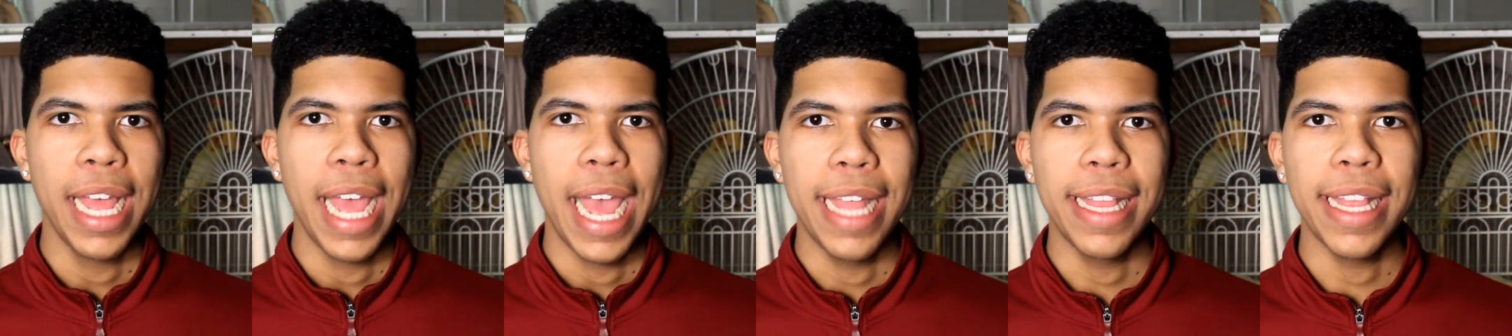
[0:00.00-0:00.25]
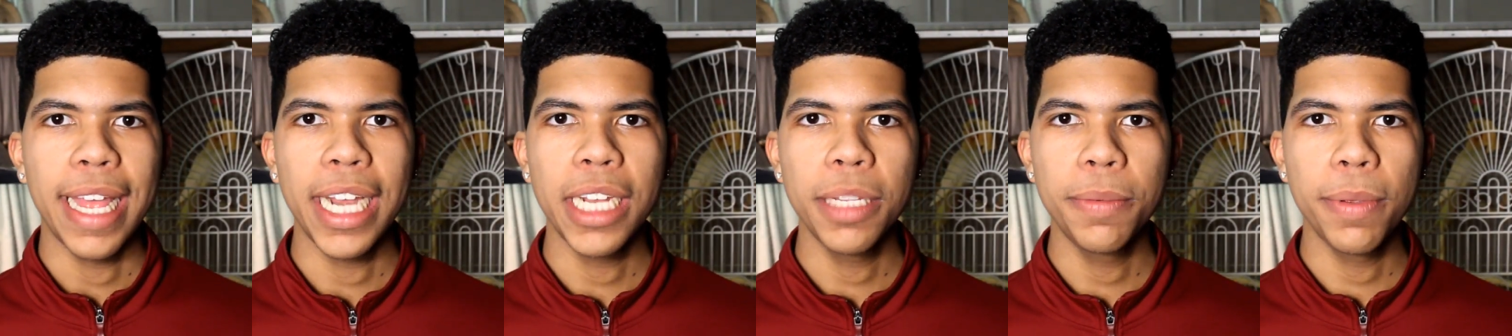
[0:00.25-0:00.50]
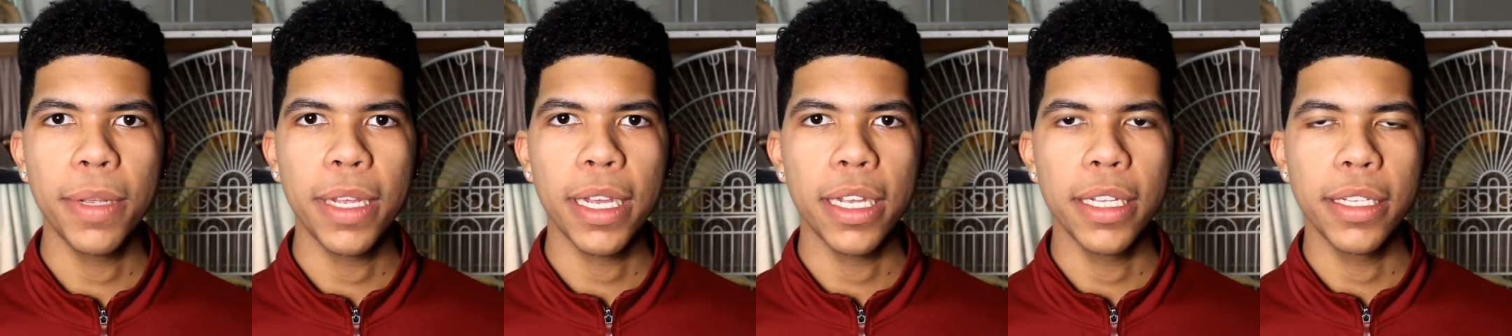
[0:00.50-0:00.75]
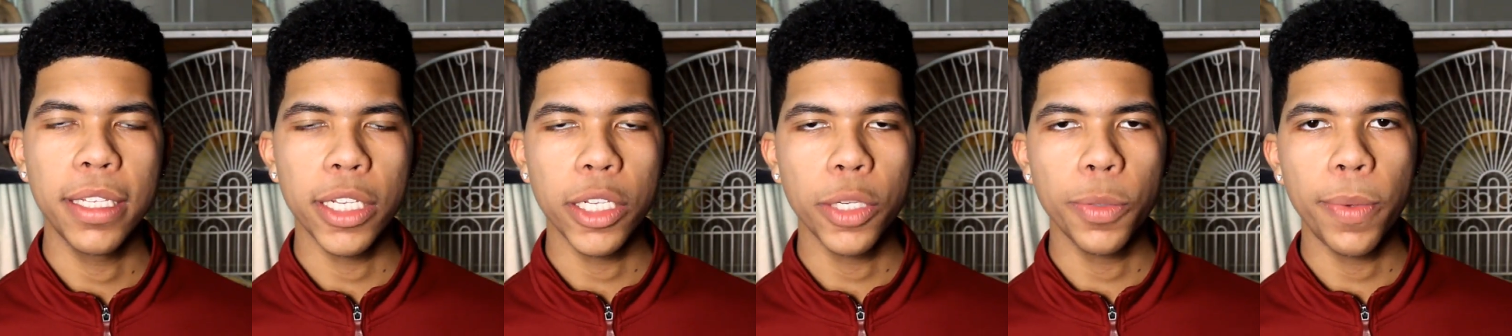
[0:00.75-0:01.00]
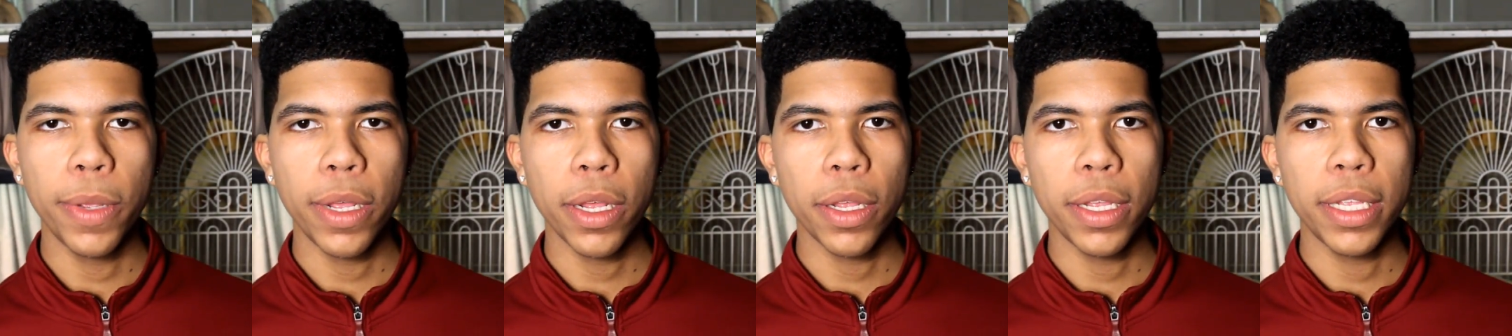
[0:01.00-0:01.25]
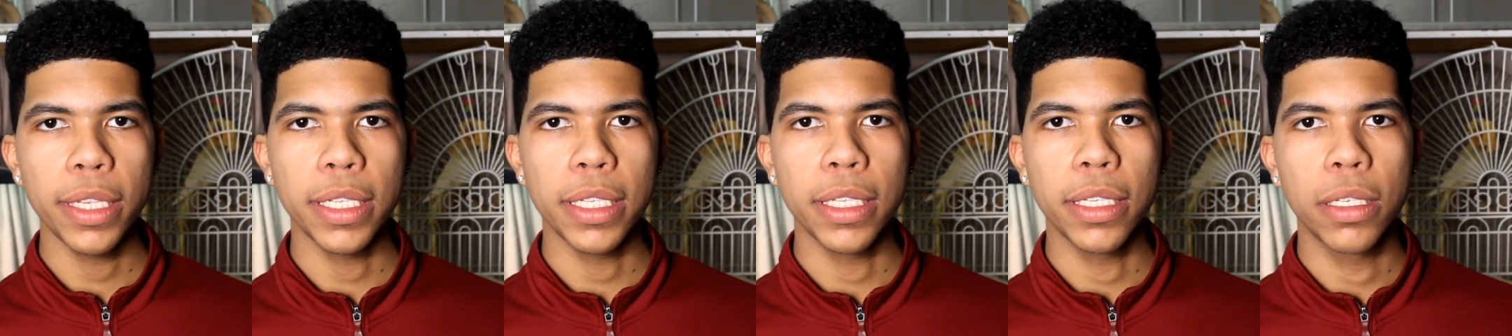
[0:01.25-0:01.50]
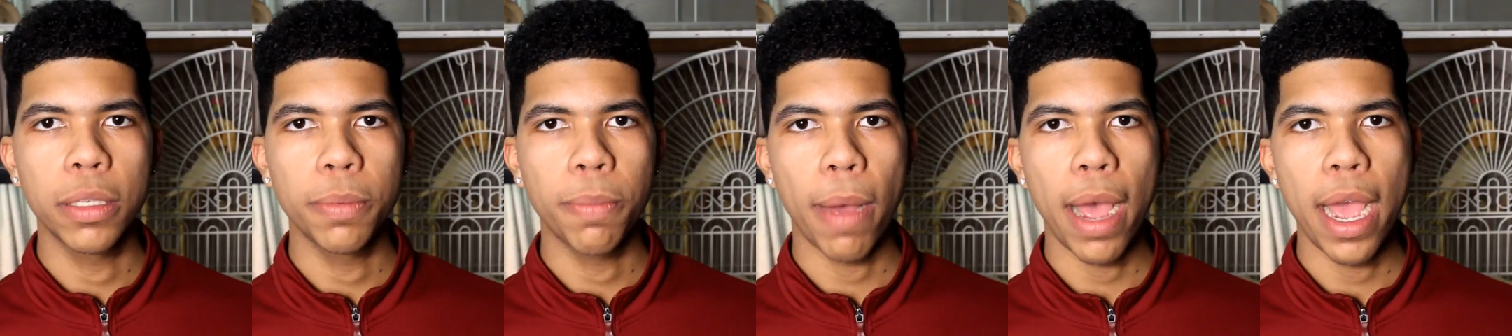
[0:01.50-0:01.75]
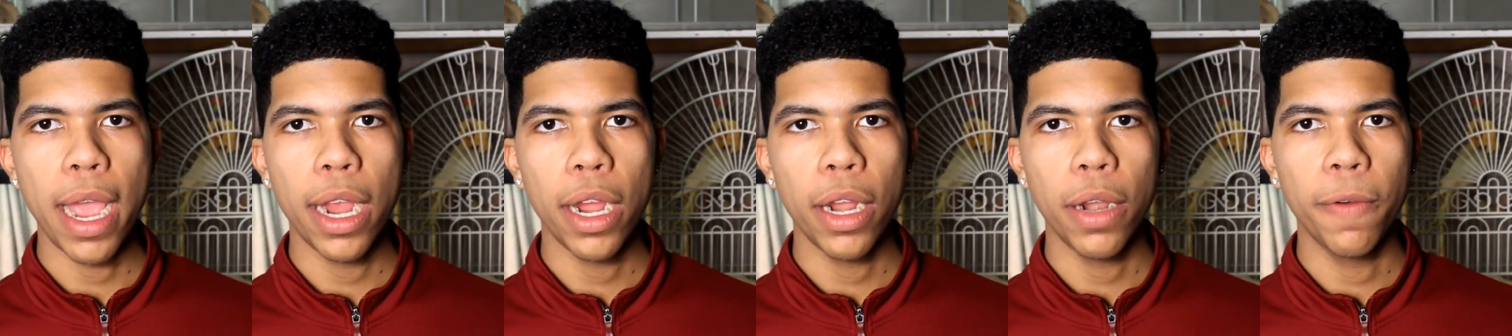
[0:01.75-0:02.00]
and that is because this wheel is
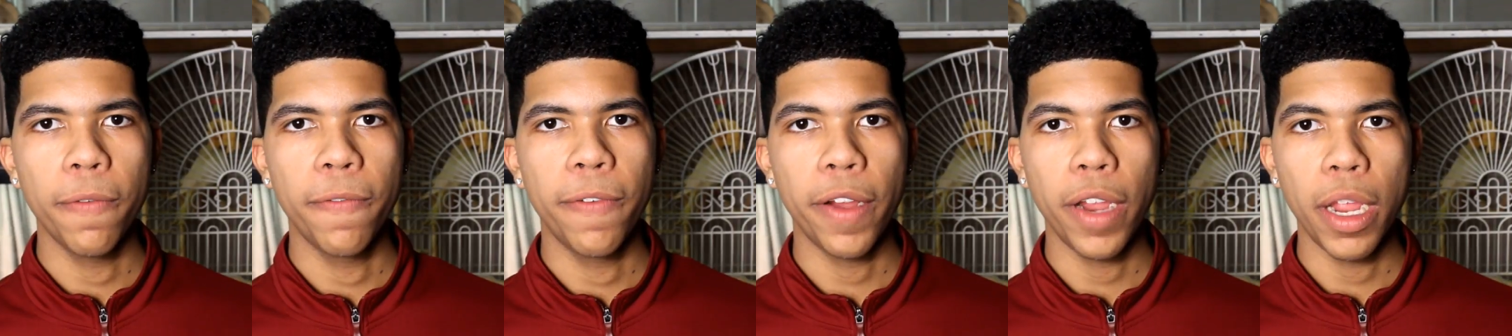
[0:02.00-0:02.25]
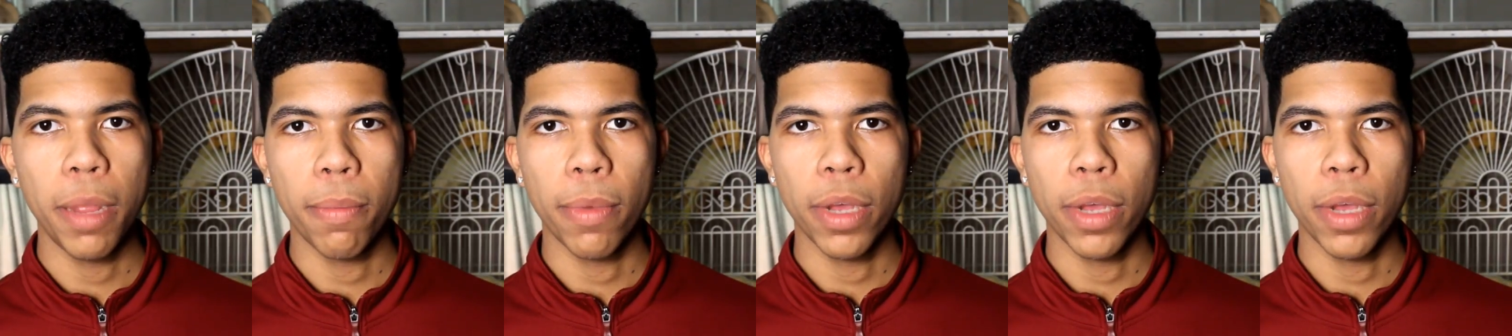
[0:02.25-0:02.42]
inspired very